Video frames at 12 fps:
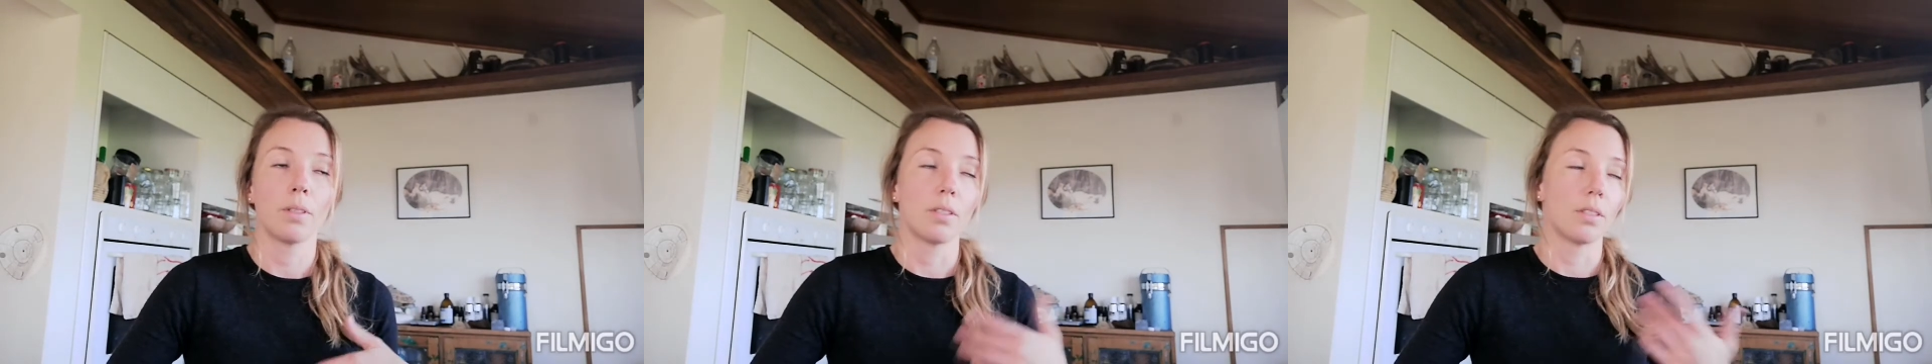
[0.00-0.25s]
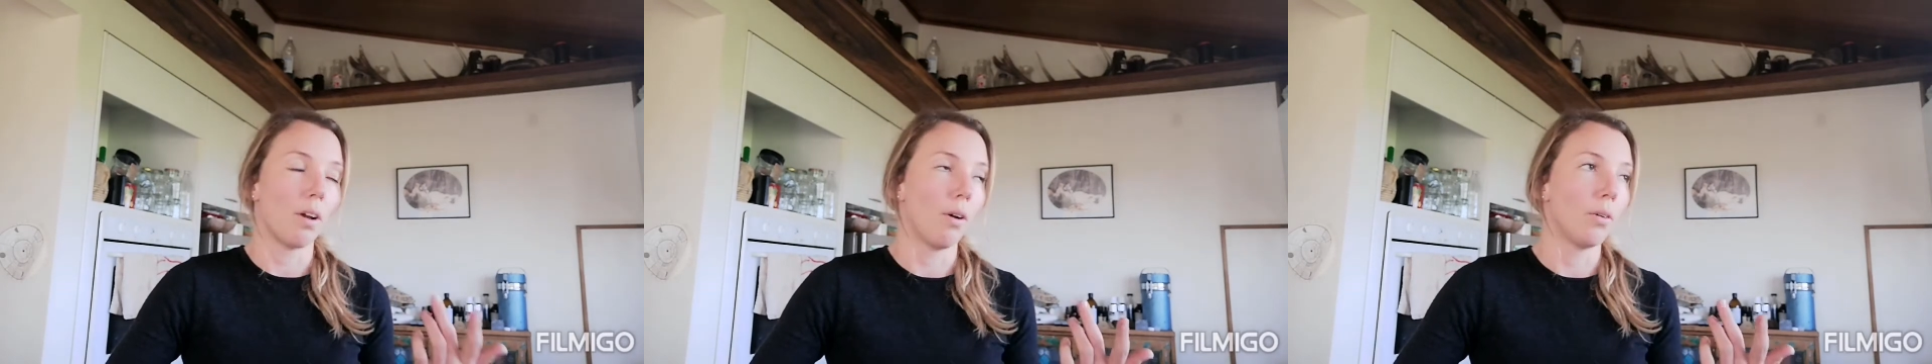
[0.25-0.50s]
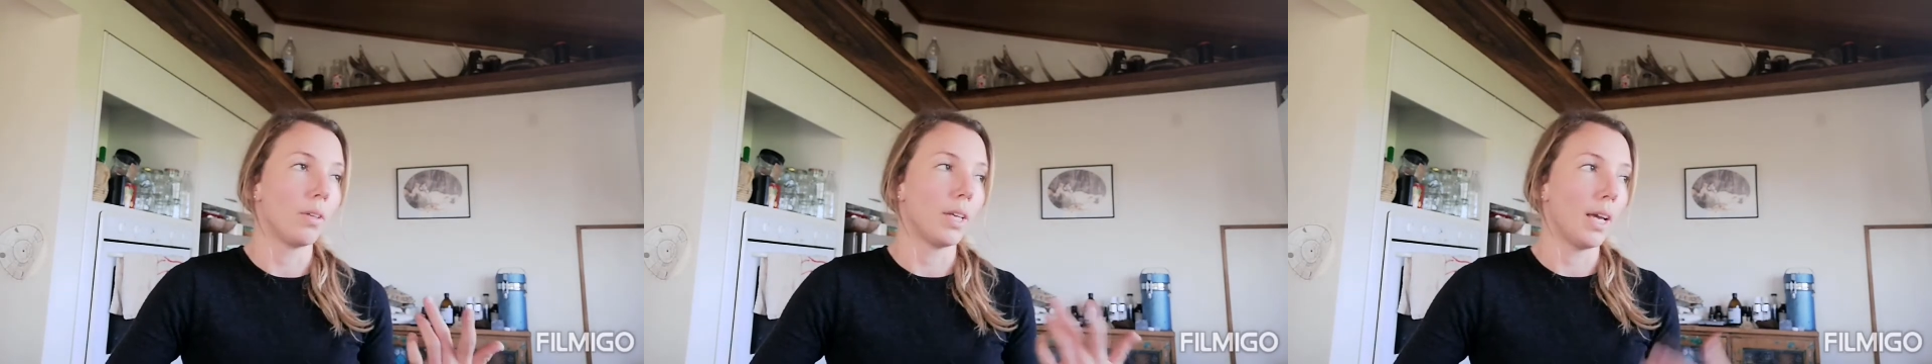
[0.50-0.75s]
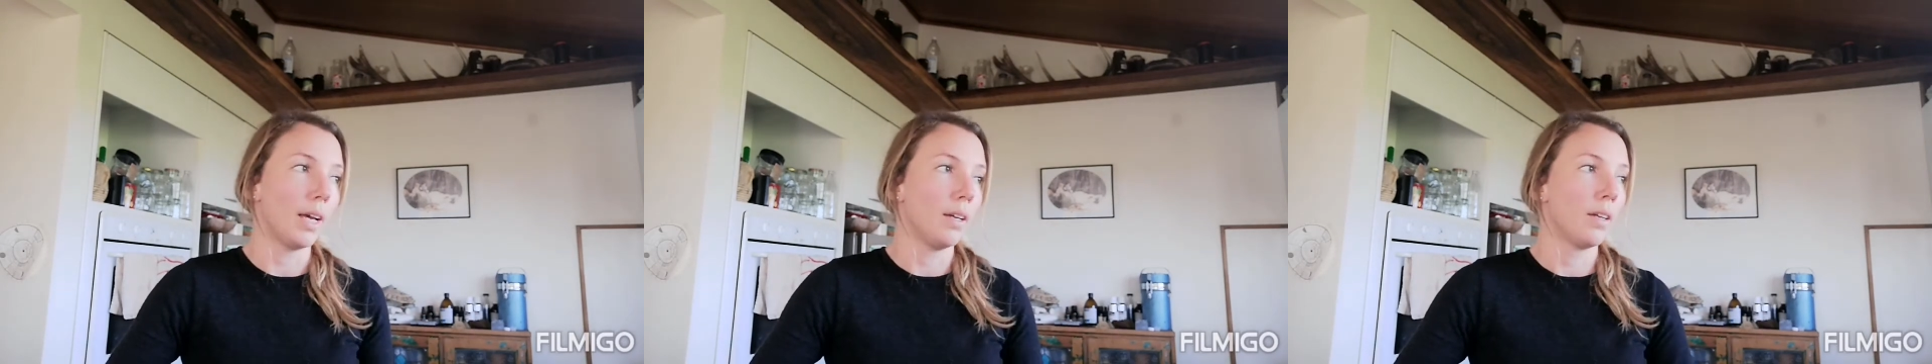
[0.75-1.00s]
So
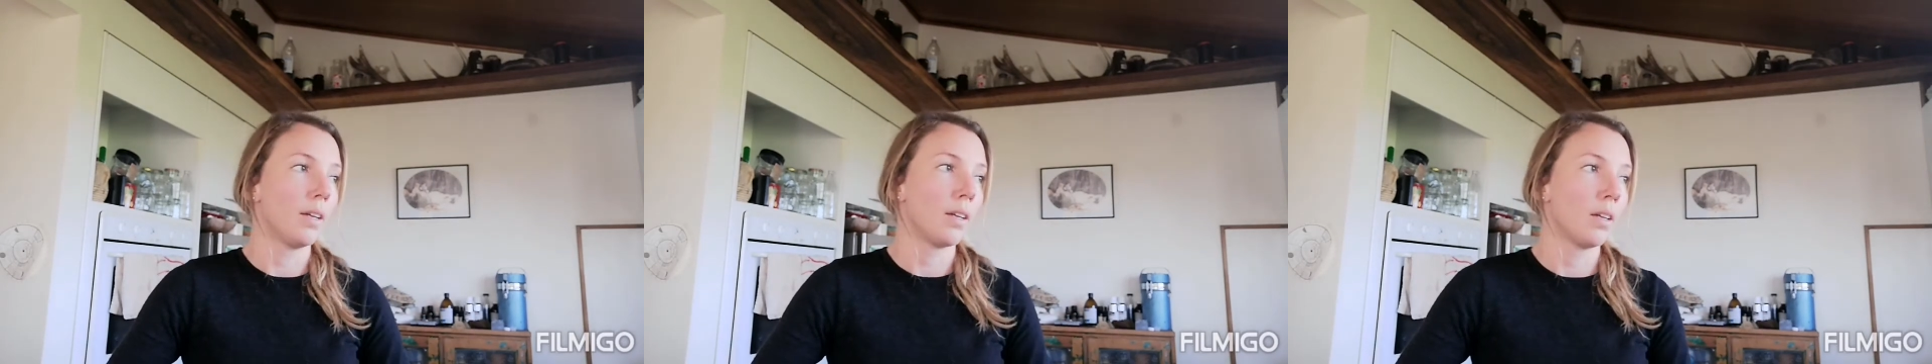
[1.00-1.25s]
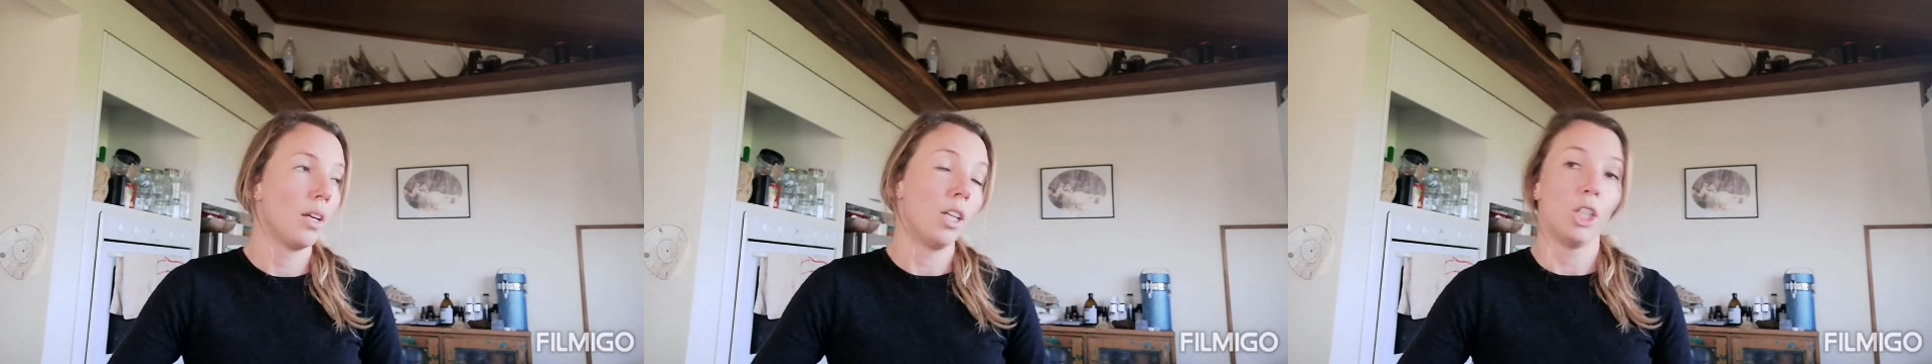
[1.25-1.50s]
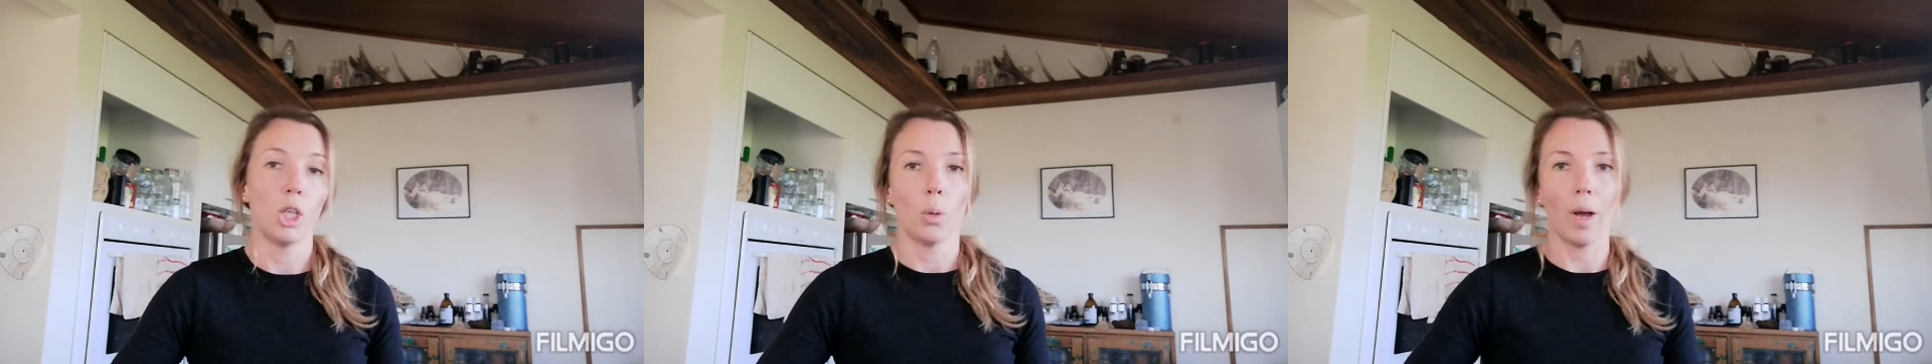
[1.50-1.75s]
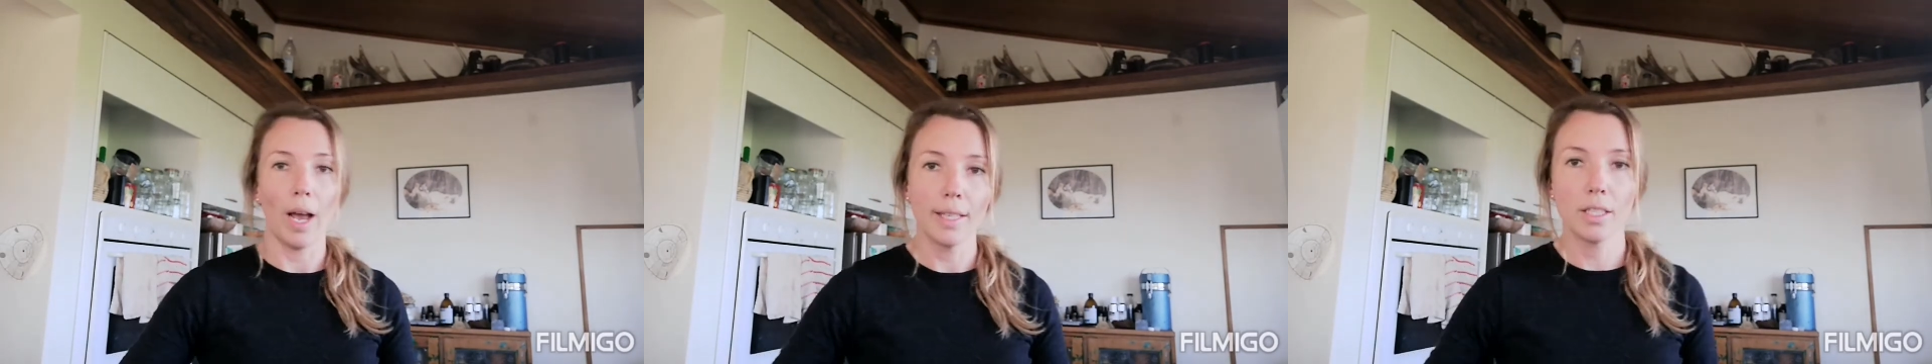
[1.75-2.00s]
yeah,
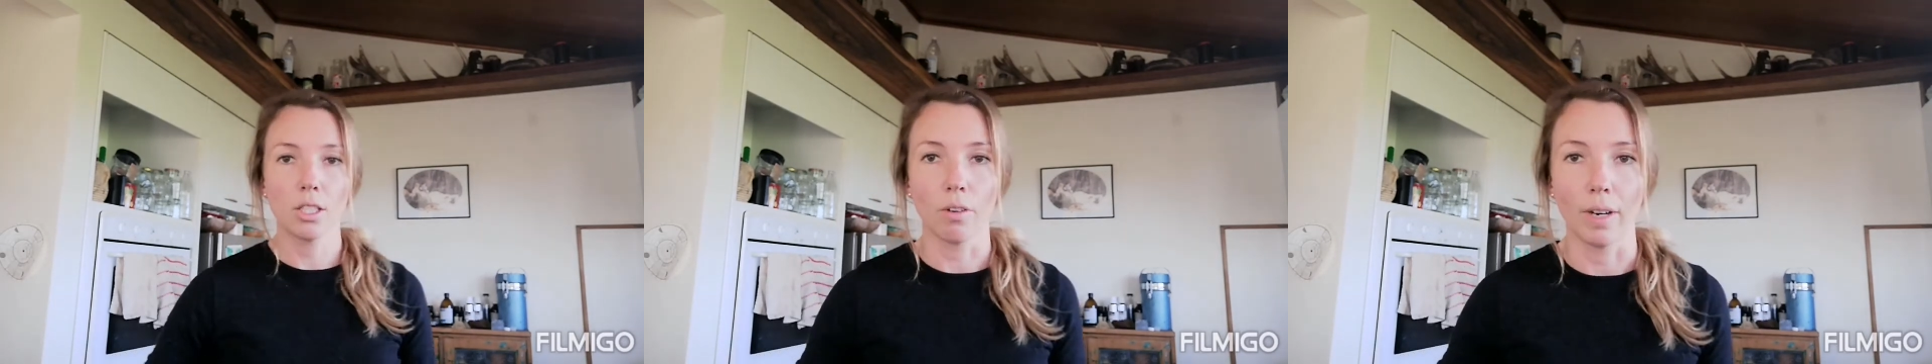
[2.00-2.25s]
no ice